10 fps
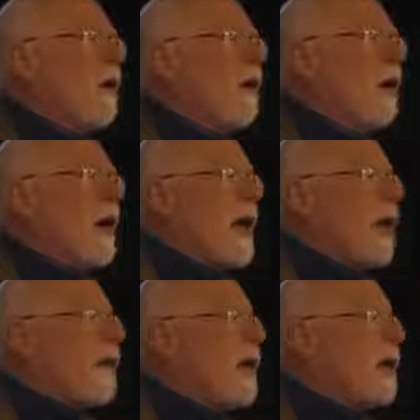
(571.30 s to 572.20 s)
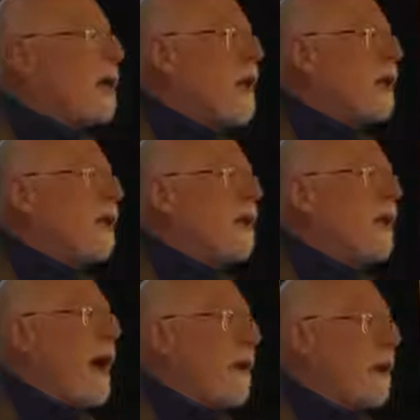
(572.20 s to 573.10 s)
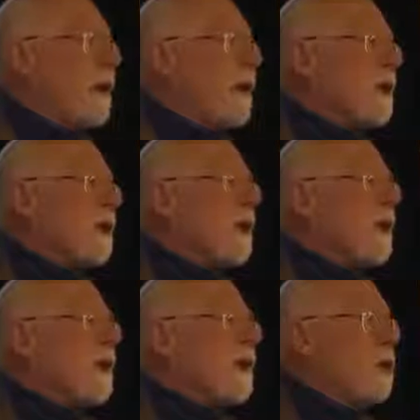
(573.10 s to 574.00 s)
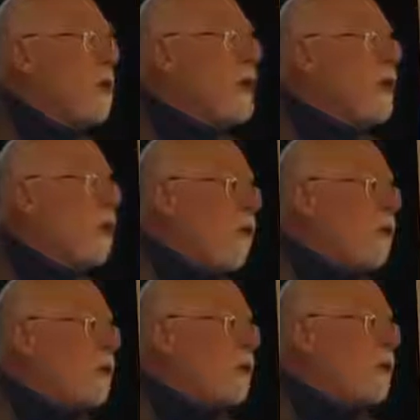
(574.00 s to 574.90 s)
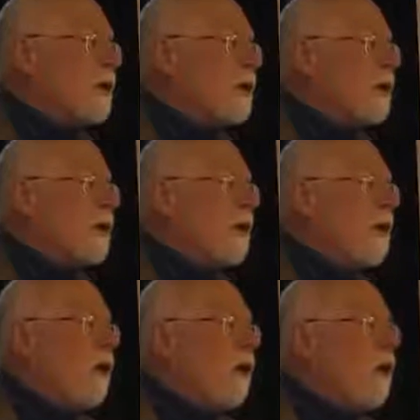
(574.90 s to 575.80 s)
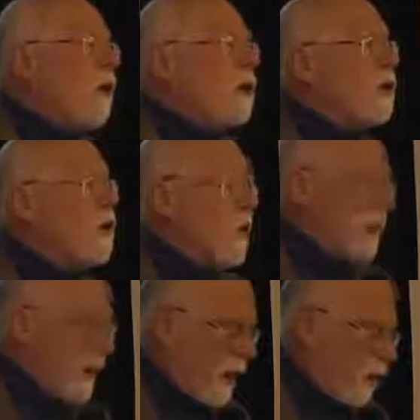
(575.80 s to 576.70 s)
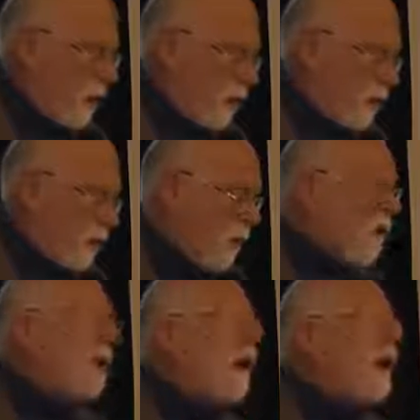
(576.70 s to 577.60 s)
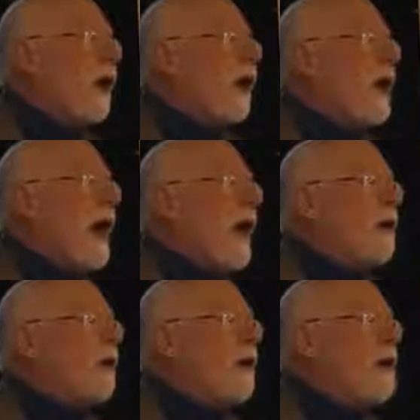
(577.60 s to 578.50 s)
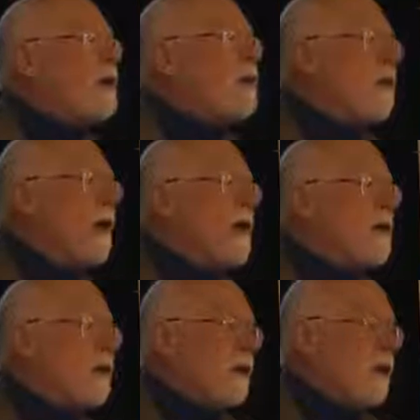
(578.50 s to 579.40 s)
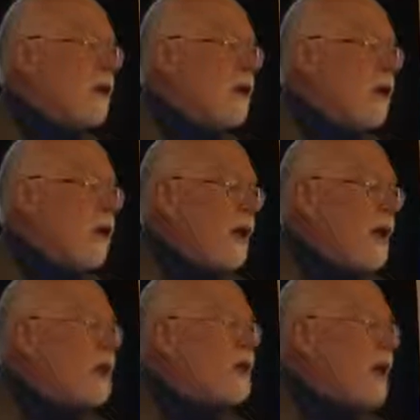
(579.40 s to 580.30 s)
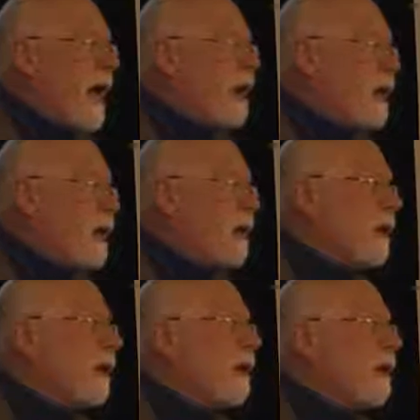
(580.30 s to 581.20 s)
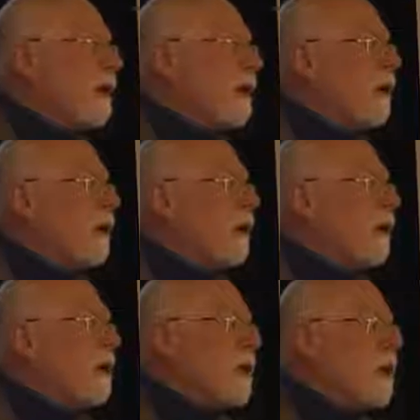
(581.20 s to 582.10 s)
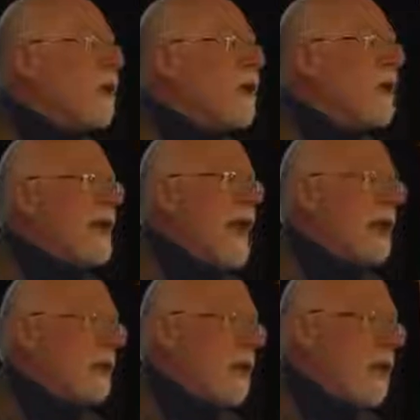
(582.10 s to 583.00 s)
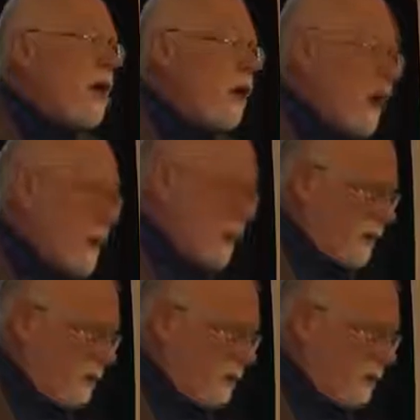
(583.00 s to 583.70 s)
who had come to this country perhaps between the wars or during the Second World War, having been instrumental in creating the Muslim community as we know it